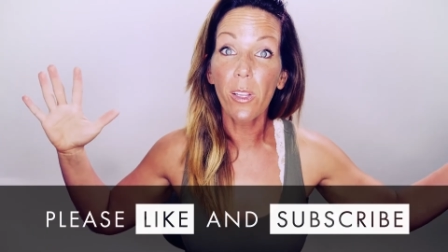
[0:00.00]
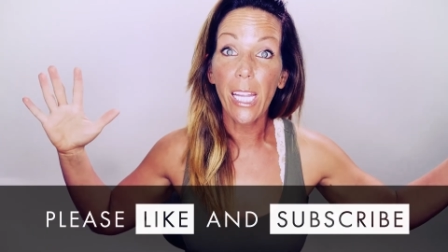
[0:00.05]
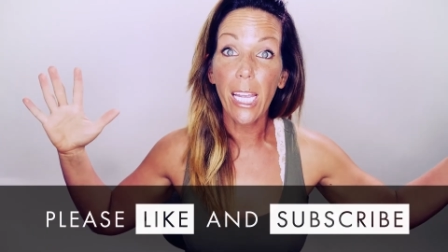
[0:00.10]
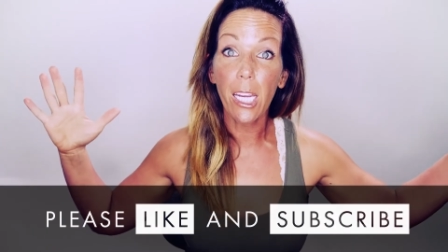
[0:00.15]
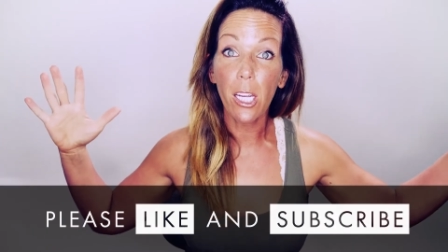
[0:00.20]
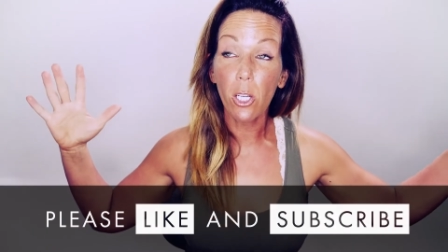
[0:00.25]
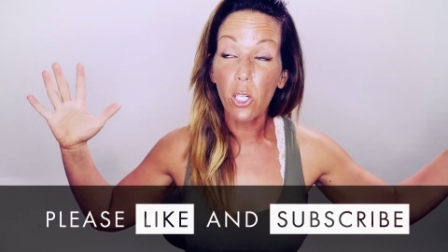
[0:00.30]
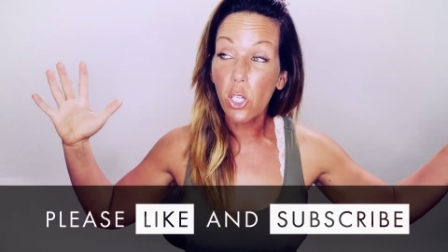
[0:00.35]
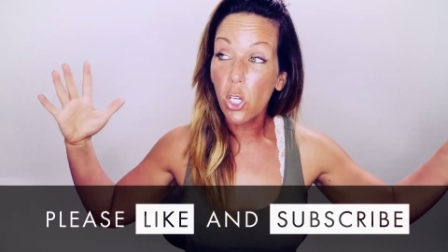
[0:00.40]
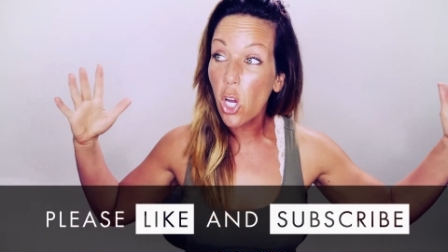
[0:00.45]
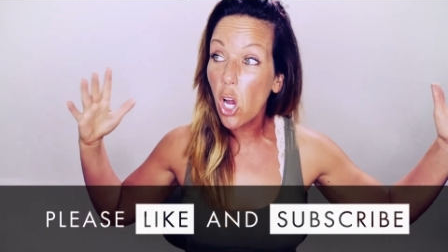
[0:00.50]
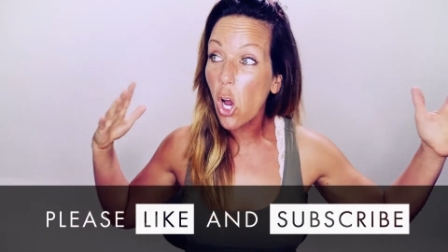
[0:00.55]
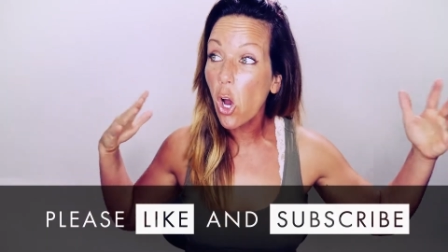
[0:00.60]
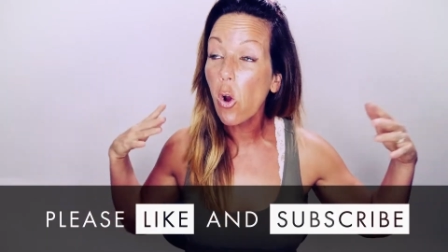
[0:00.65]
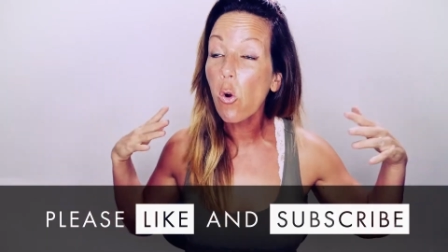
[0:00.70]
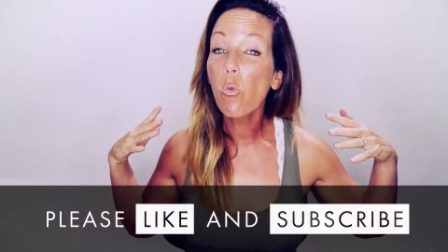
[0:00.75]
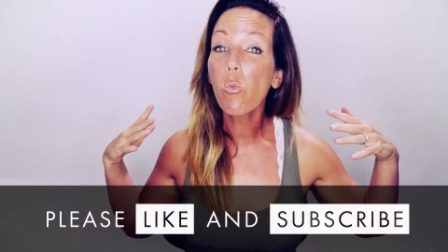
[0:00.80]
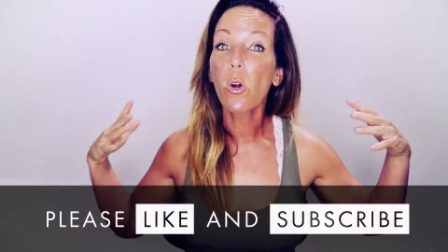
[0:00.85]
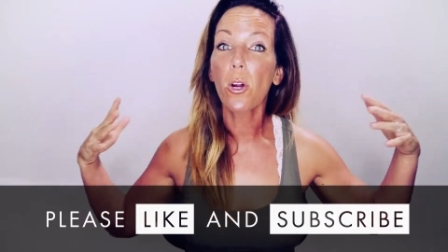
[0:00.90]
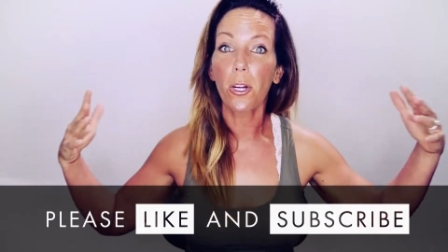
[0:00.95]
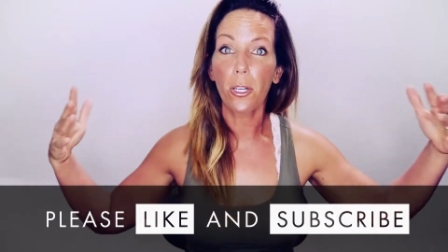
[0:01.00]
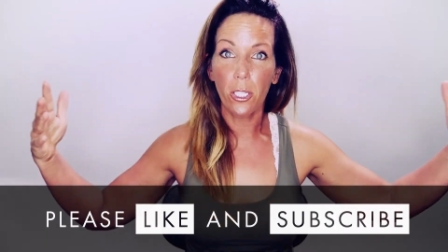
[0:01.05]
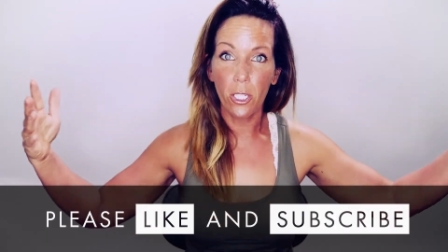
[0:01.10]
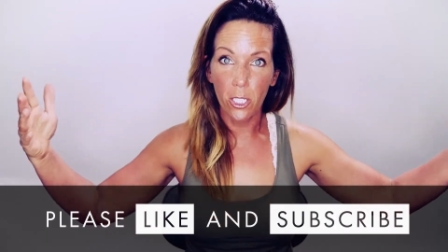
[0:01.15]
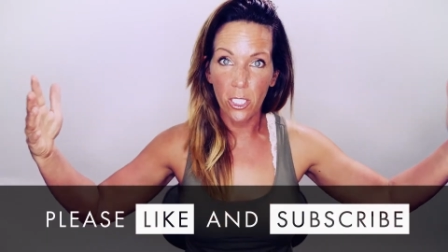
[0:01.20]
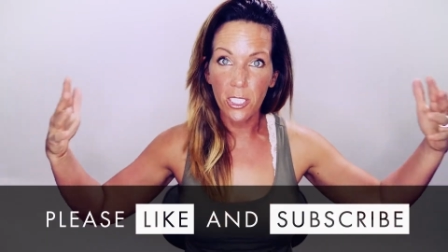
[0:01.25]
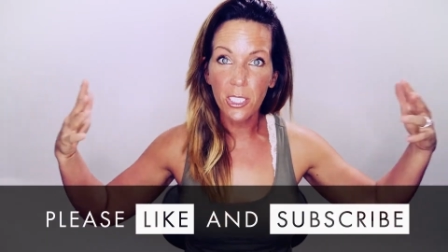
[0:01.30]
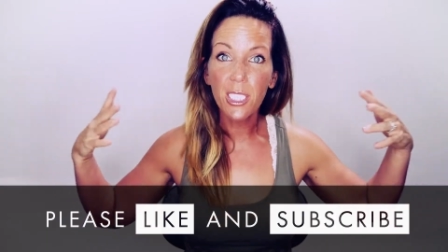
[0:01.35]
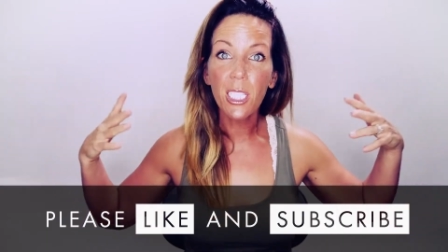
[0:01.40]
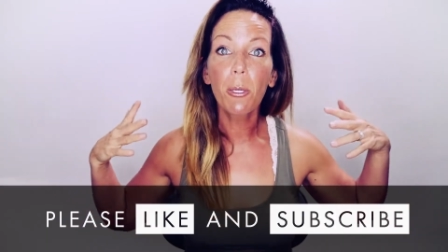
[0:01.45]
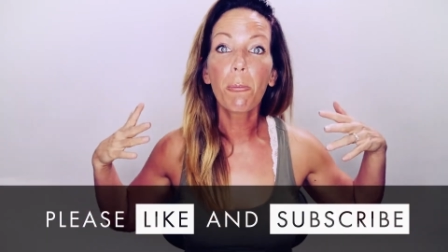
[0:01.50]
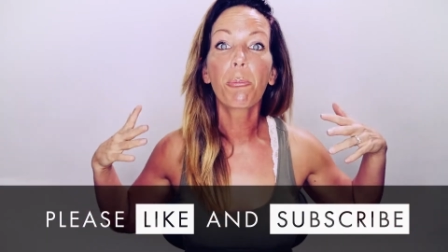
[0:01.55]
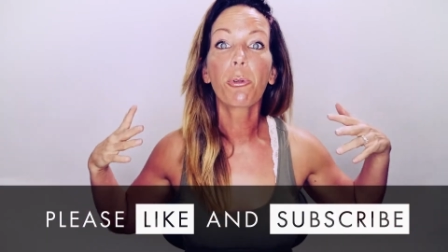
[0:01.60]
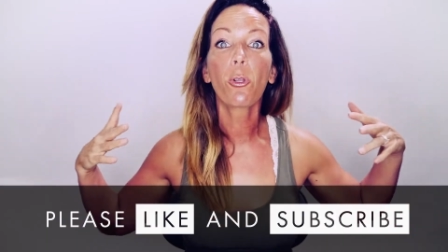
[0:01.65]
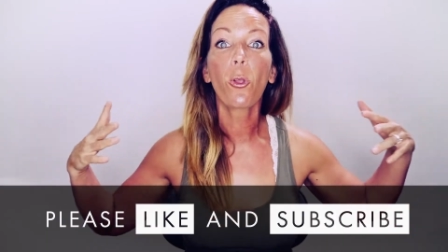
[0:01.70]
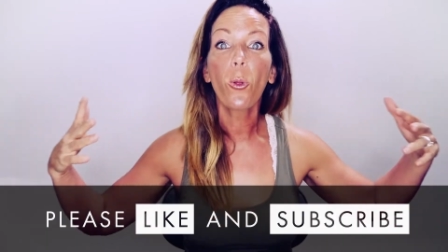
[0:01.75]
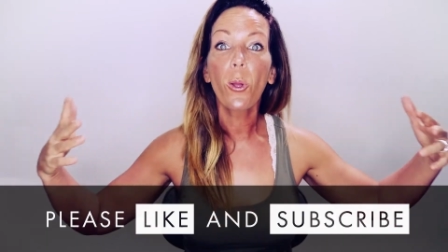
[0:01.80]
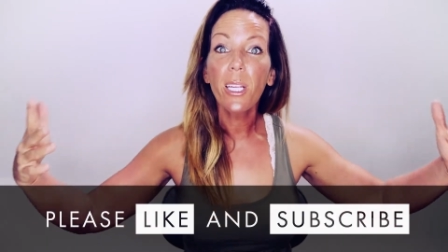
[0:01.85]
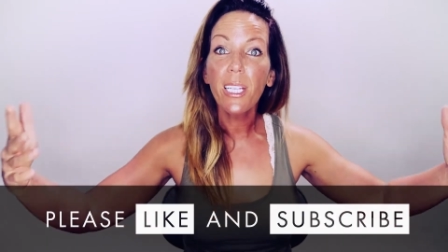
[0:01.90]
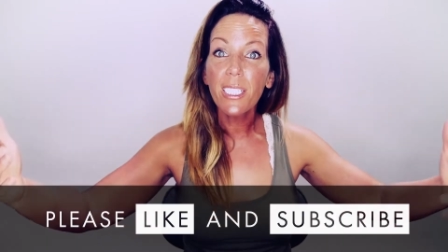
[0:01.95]
like coworkers,
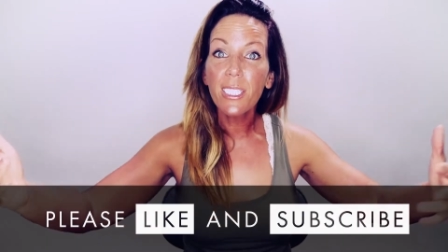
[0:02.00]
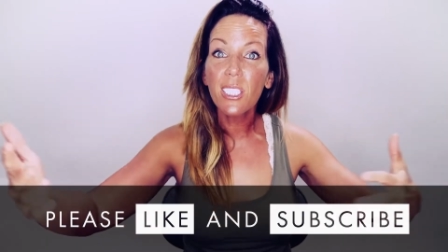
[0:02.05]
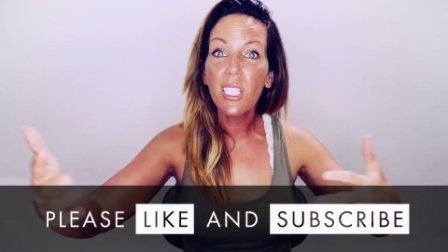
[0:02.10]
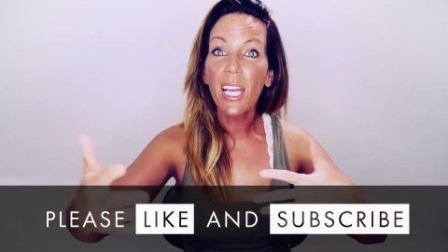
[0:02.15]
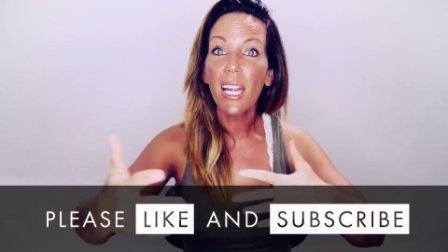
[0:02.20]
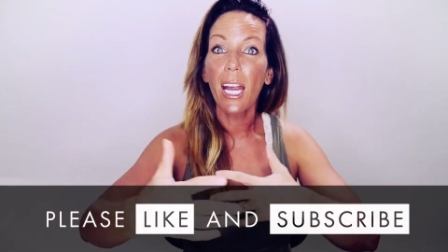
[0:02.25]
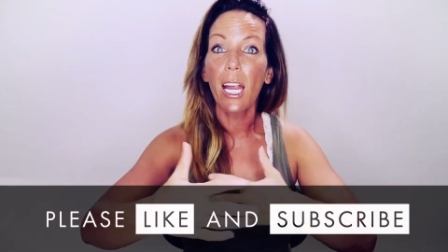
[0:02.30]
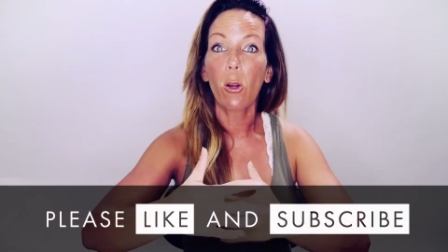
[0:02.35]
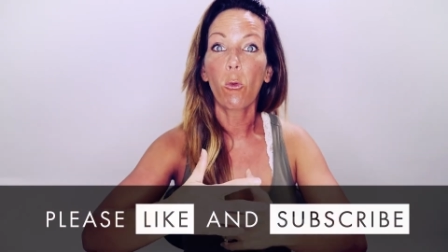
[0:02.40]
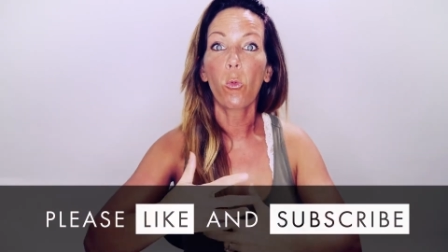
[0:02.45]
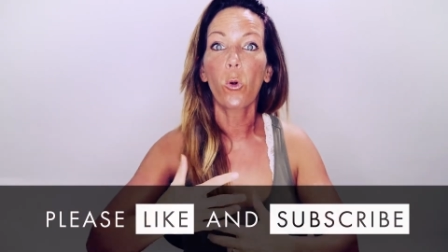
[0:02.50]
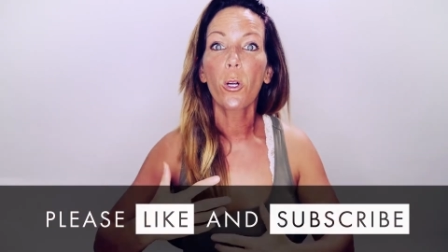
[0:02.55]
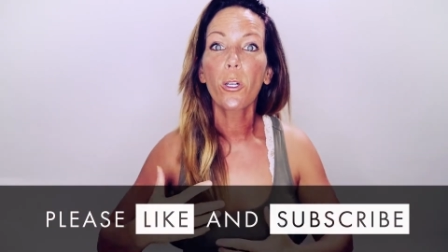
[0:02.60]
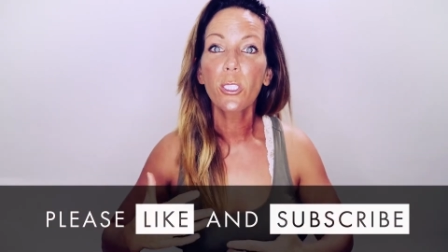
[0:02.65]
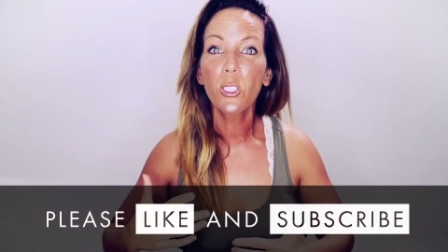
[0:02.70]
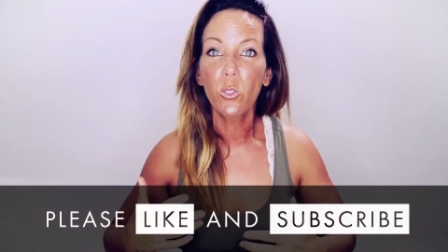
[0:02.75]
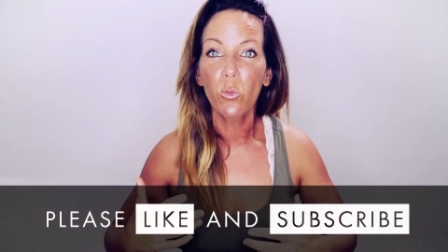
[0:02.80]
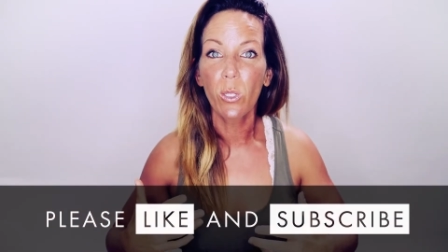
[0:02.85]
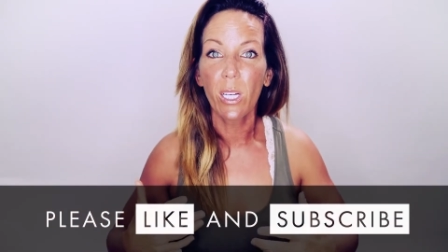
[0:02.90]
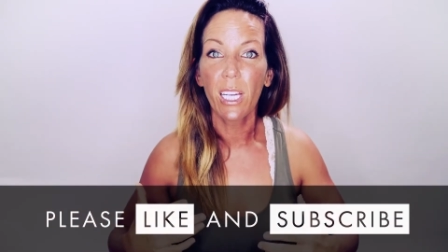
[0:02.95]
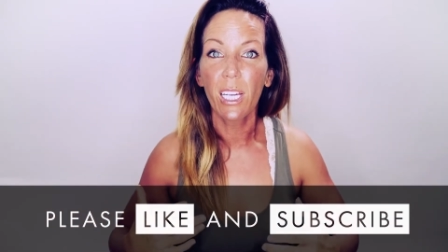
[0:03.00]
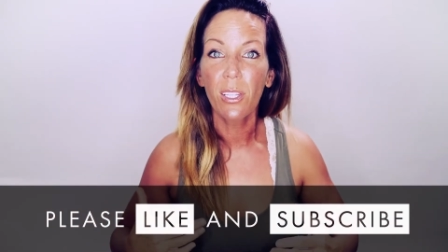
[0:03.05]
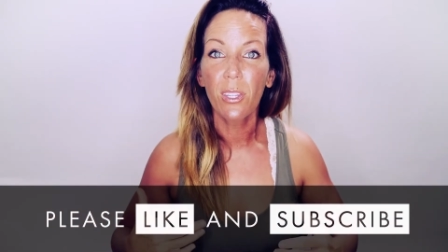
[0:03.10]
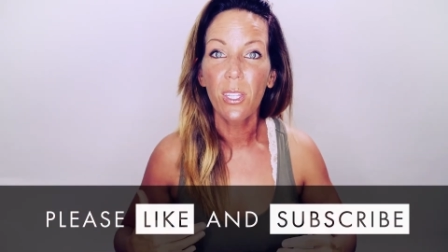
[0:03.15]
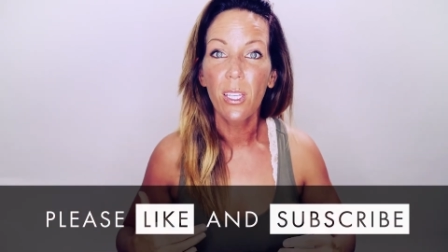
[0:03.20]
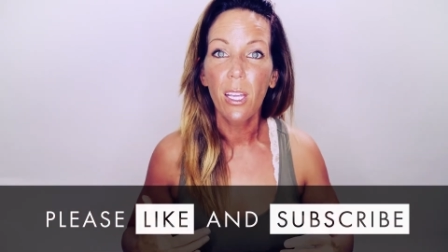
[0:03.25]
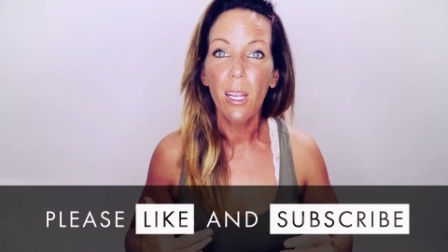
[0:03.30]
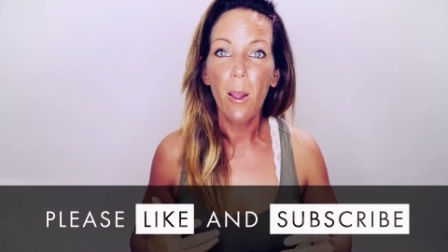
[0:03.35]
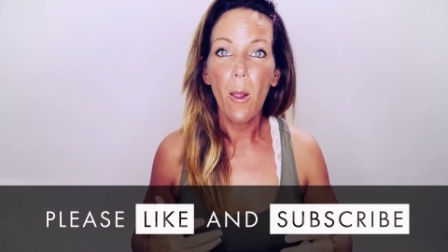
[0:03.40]
employees that I worked with.